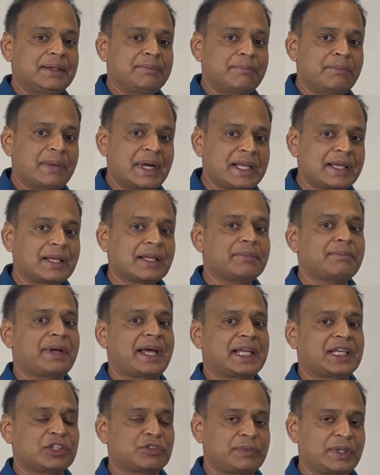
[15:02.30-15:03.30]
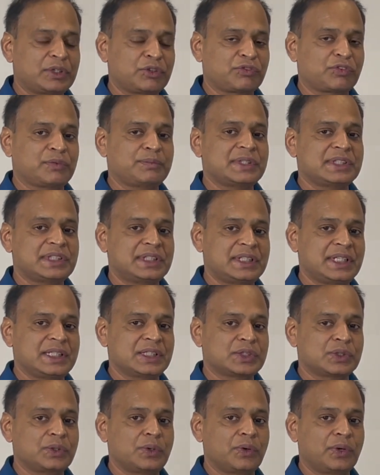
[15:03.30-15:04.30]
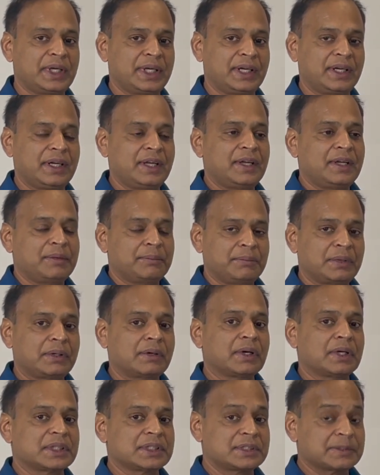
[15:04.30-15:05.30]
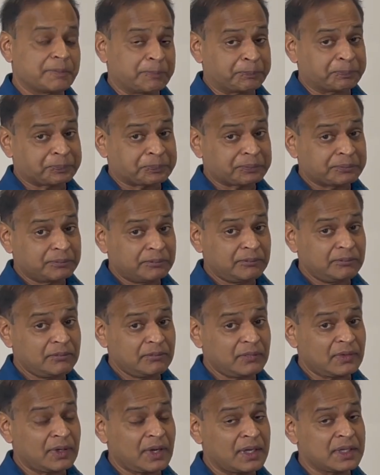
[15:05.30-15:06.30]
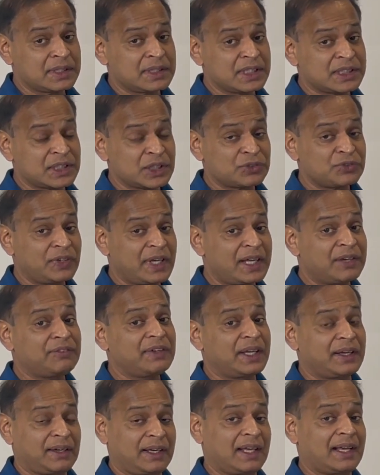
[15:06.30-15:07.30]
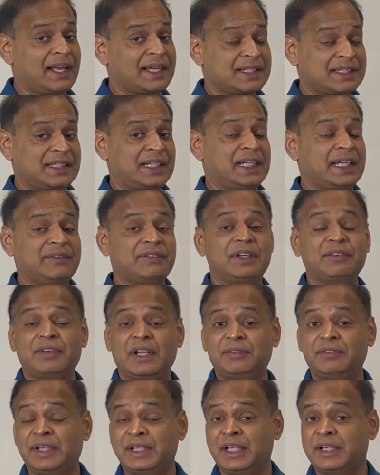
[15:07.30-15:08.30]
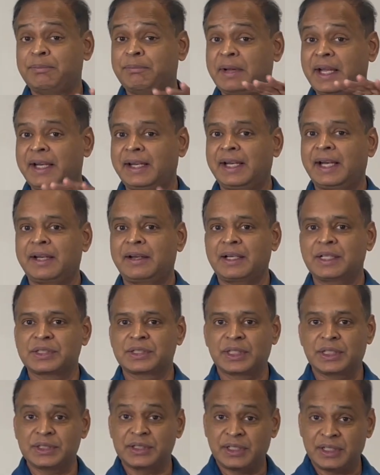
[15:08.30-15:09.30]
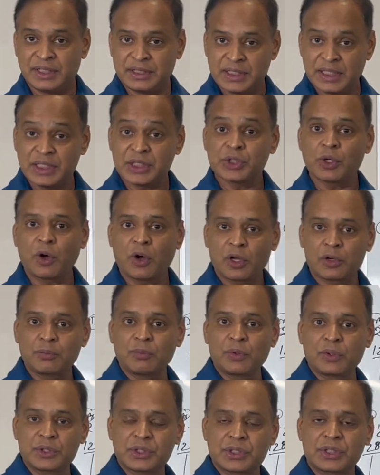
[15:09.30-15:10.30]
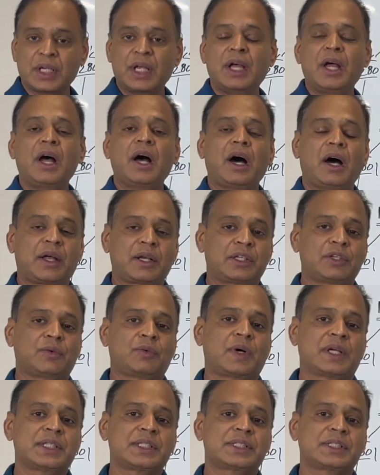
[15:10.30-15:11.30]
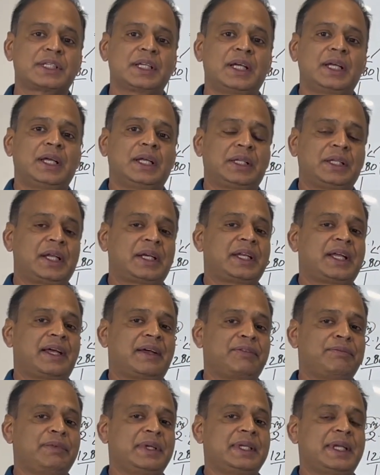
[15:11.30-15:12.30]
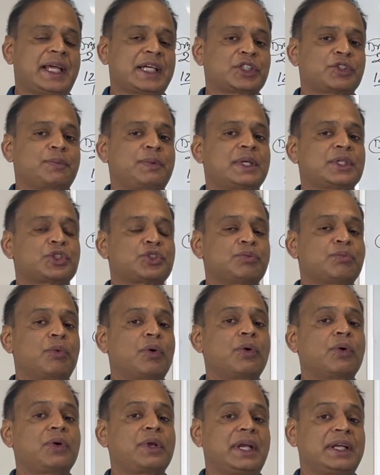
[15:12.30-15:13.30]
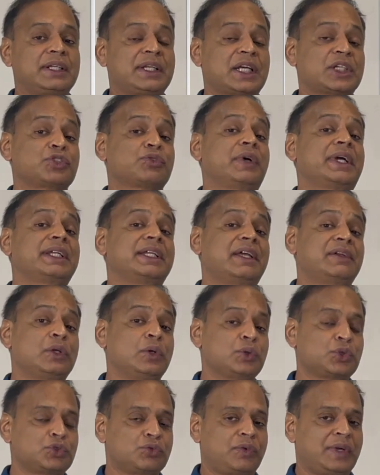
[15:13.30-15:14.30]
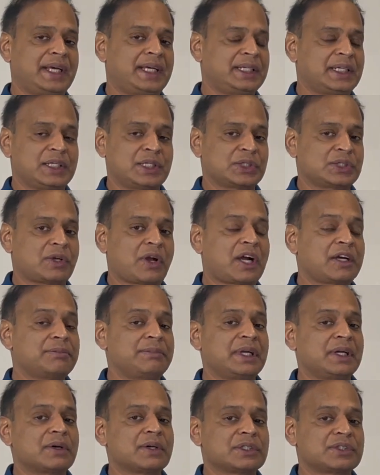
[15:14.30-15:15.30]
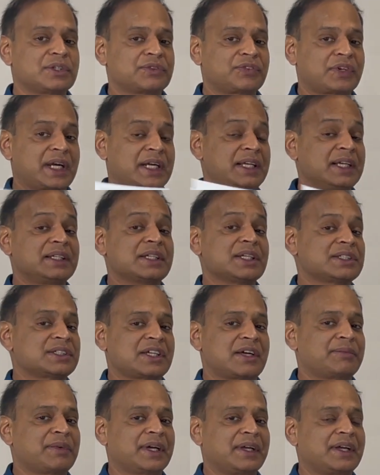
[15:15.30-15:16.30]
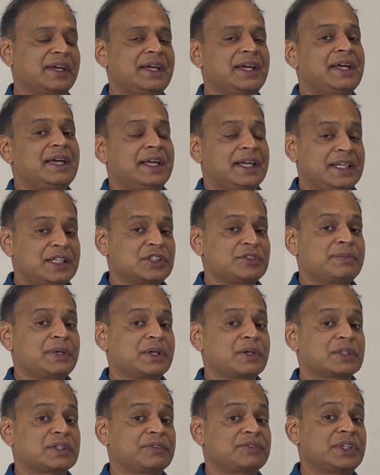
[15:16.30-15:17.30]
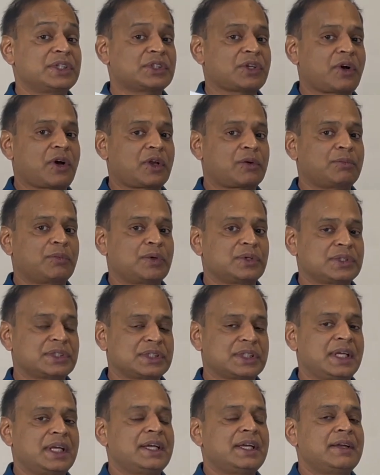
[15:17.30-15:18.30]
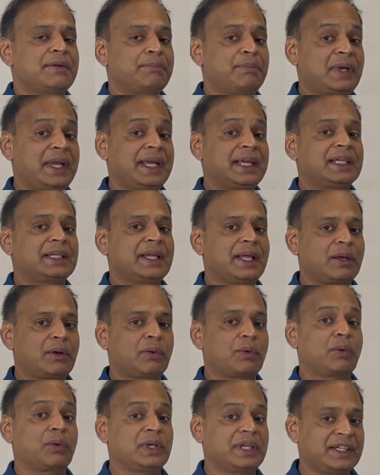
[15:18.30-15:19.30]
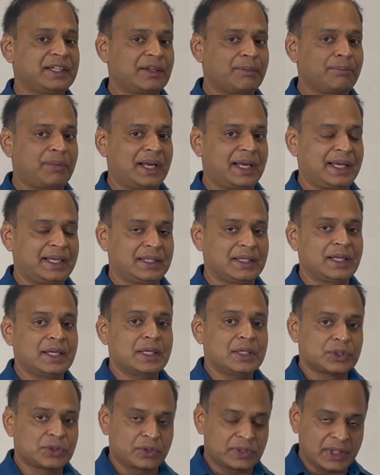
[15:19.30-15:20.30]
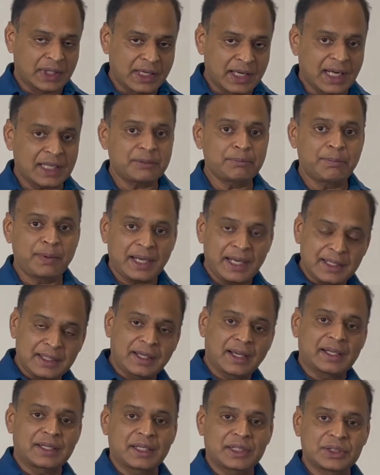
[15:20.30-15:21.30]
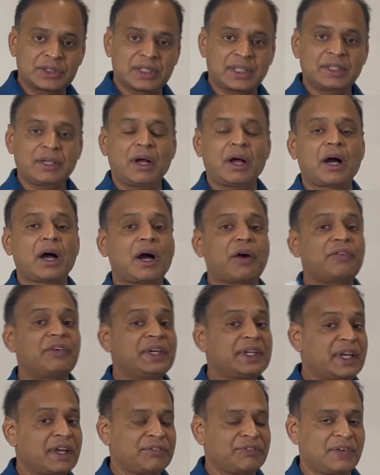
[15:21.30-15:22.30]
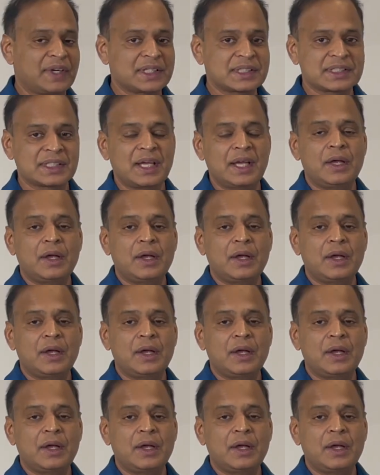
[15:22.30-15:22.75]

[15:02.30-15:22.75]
medical management of obesity is going, because this is where we realized that even when we did bariatric surgery, these hormones are the ones that have been expressed more, and that's why they lose weight. It is not because of cutting the stomach, it is because of these hormones playing their role in the brain. So the gut-brain connection, how it affects,